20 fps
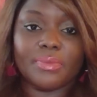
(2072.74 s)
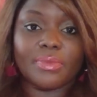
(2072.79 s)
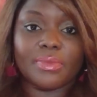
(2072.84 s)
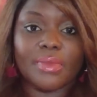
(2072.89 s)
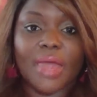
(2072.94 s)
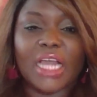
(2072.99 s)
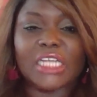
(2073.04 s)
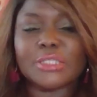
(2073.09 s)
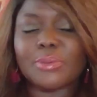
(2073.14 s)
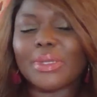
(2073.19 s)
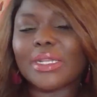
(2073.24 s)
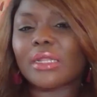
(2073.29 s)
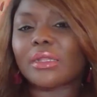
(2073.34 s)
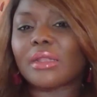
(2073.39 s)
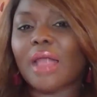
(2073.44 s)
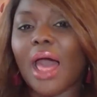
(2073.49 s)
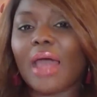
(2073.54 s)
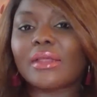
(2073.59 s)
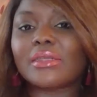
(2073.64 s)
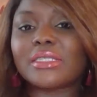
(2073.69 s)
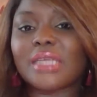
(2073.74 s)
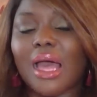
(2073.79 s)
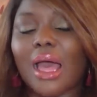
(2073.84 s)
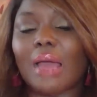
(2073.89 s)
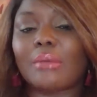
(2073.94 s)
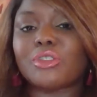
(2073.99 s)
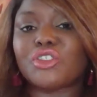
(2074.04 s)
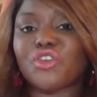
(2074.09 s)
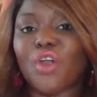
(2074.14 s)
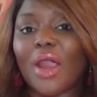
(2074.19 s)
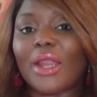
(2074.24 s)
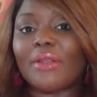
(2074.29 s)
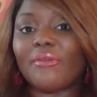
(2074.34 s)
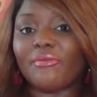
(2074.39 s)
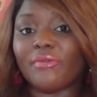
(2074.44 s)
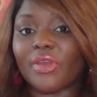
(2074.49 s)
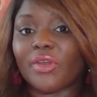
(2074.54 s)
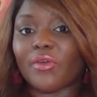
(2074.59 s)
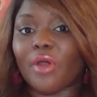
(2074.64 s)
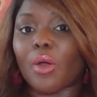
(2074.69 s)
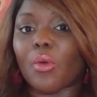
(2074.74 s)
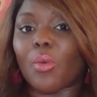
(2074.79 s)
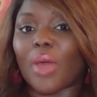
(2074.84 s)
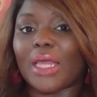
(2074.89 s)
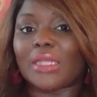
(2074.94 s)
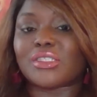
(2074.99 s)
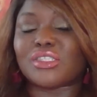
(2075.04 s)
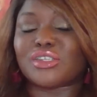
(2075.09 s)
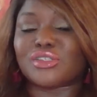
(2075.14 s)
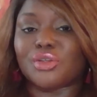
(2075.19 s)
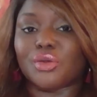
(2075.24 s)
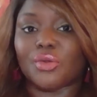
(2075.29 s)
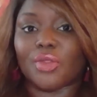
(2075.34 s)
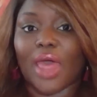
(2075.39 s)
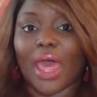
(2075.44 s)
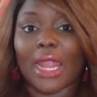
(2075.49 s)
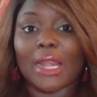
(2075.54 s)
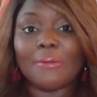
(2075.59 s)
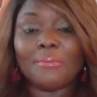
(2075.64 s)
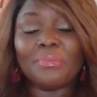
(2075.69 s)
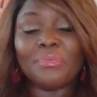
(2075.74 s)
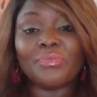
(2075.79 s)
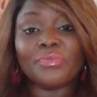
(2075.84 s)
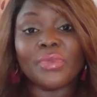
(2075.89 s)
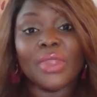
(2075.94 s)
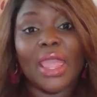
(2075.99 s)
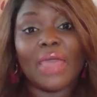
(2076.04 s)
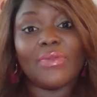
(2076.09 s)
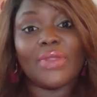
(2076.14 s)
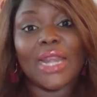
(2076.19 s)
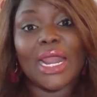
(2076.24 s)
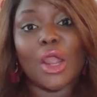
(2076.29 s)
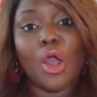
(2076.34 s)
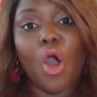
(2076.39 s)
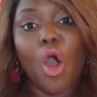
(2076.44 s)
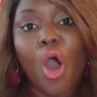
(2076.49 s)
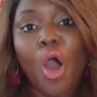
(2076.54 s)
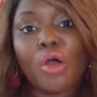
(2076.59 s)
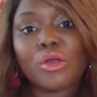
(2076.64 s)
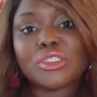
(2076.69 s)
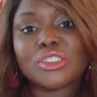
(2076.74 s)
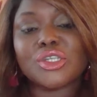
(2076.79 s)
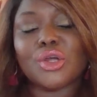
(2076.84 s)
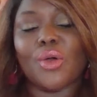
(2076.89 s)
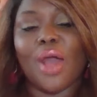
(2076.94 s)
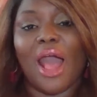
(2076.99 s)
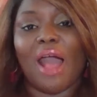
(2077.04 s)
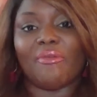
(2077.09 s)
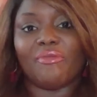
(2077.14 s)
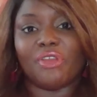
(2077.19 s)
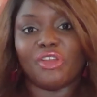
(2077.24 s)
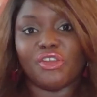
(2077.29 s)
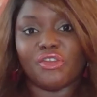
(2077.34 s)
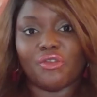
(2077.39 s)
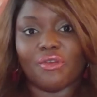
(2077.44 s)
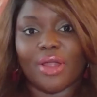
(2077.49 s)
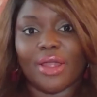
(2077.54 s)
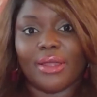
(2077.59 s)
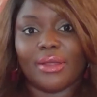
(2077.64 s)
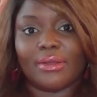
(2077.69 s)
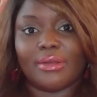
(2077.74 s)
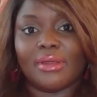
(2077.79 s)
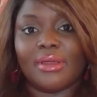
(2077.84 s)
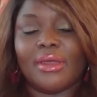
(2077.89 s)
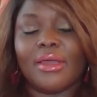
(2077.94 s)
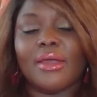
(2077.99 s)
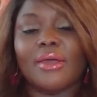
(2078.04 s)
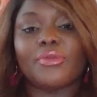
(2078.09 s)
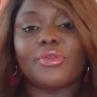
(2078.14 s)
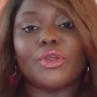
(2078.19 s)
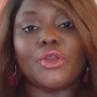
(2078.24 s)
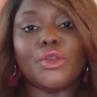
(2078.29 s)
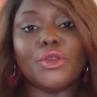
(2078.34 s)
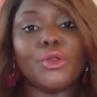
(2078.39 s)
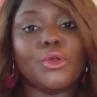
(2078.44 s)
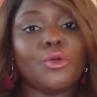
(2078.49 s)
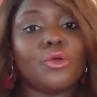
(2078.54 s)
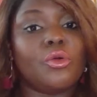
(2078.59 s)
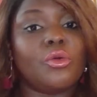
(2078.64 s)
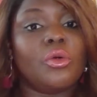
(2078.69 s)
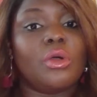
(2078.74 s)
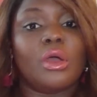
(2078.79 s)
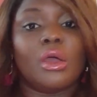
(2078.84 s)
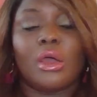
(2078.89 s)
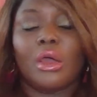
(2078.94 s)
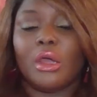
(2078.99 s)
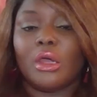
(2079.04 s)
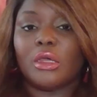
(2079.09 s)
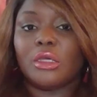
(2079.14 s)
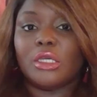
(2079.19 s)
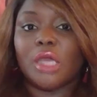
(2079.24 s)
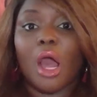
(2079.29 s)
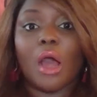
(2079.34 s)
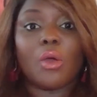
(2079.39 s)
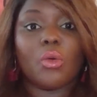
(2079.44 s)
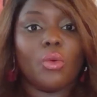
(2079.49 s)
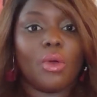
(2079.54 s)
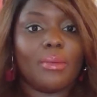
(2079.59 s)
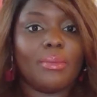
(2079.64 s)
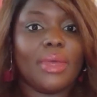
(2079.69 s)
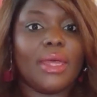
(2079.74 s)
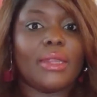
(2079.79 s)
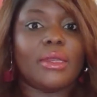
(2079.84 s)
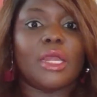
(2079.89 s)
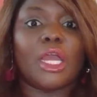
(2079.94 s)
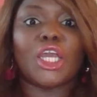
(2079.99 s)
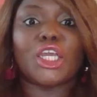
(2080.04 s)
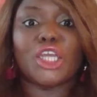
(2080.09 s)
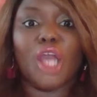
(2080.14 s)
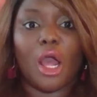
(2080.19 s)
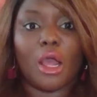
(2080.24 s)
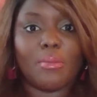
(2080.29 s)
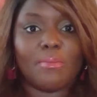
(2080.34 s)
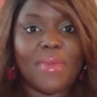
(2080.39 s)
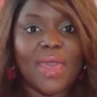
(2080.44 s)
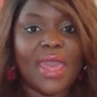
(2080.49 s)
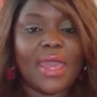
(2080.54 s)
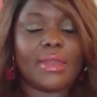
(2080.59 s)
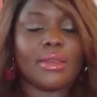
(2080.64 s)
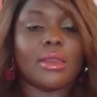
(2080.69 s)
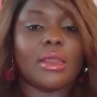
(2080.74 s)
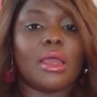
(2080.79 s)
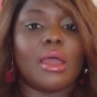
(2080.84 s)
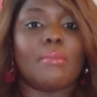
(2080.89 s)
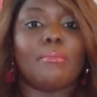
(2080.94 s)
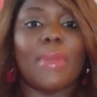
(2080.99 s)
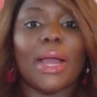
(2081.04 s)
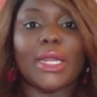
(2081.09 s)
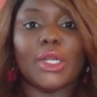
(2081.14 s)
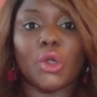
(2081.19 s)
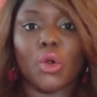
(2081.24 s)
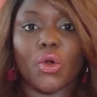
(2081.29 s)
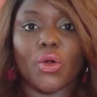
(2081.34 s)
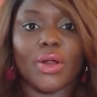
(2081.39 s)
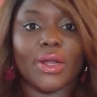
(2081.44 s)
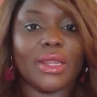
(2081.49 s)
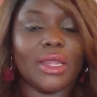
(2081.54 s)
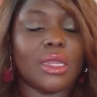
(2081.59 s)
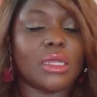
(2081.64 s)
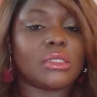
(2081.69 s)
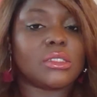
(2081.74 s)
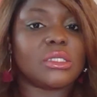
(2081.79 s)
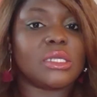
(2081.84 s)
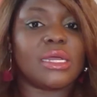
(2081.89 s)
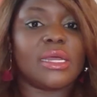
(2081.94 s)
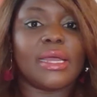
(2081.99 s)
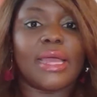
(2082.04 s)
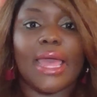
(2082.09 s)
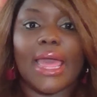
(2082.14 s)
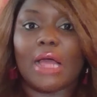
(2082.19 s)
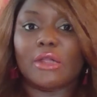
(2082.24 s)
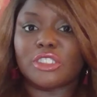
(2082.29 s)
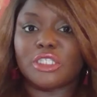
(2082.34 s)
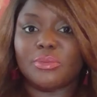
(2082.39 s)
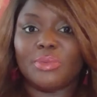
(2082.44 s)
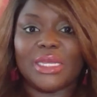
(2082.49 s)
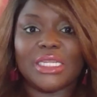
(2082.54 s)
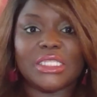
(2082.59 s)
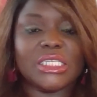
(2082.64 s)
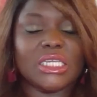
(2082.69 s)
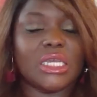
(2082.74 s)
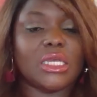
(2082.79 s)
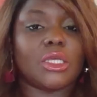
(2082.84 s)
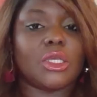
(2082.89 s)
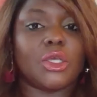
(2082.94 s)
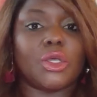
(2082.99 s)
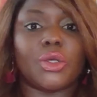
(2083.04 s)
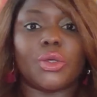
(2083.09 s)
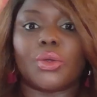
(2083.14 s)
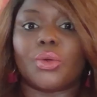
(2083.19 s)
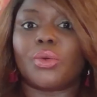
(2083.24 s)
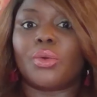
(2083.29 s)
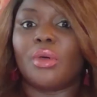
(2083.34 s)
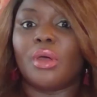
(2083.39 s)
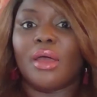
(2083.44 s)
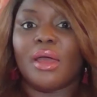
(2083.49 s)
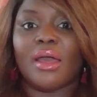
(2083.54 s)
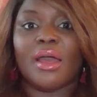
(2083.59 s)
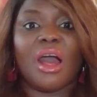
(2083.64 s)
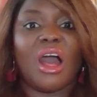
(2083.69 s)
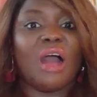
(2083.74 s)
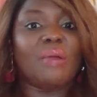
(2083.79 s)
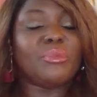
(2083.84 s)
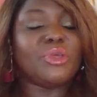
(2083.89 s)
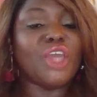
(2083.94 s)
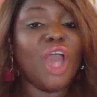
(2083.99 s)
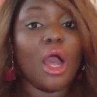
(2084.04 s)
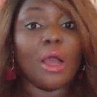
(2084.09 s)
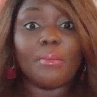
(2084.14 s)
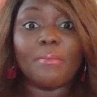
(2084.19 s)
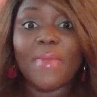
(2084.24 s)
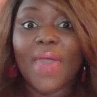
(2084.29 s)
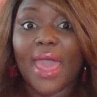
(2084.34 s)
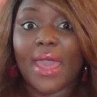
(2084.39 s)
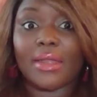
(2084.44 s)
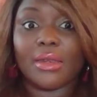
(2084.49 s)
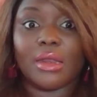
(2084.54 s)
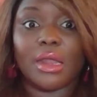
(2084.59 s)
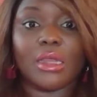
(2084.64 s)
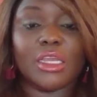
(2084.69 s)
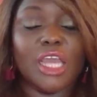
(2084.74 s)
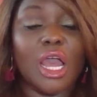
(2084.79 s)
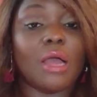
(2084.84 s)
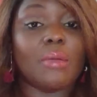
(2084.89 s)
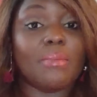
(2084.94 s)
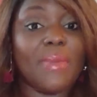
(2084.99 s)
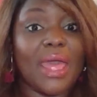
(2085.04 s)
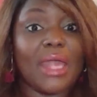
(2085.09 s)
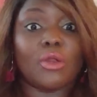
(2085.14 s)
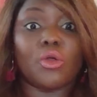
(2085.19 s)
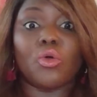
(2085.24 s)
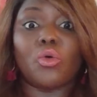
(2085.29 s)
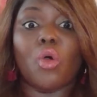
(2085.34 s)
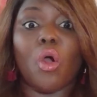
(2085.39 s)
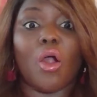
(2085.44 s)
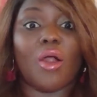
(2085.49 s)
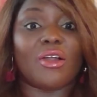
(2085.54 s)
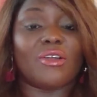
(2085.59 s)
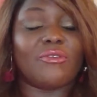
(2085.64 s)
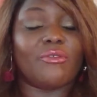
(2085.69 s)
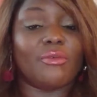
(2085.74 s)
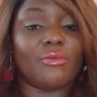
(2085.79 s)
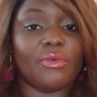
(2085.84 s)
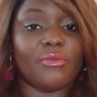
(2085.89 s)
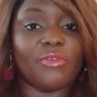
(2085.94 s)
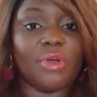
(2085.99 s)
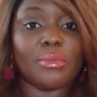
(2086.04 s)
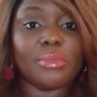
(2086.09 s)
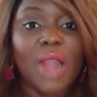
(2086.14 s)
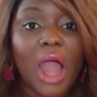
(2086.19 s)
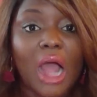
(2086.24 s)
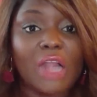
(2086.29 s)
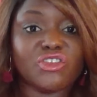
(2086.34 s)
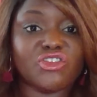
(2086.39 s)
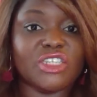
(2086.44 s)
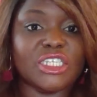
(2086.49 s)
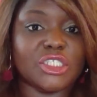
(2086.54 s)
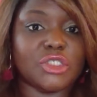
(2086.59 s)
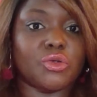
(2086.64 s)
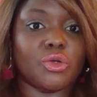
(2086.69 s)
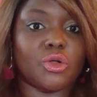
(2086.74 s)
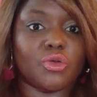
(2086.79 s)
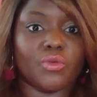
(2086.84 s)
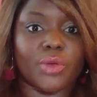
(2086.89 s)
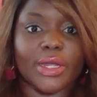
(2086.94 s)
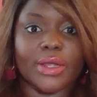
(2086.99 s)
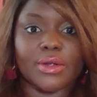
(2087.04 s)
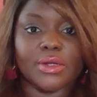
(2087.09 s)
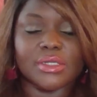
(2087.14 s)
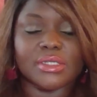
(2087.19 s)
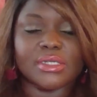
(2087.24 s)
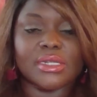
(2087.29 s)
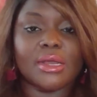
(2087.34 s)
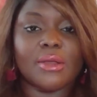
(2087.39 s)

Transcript: I spend a lot of time trying to figure out ways to do that. And then I also have to train the new young women, young men, minorities, LGBTQ, um, young men, young men who are from non-traditional careers,